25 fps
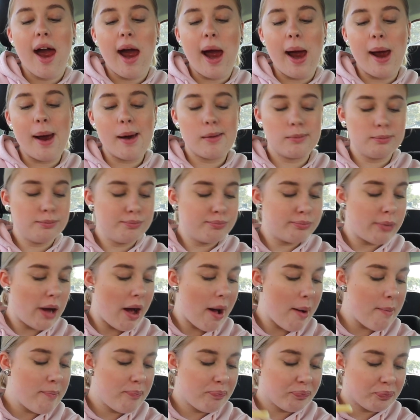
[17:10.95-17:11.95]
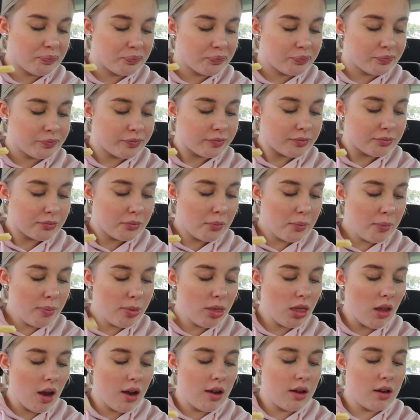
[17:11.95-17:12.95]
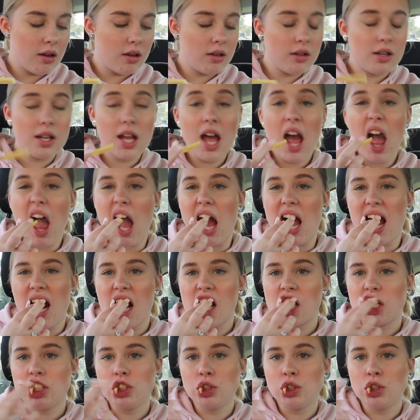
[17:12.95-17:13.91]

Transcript: But yeah.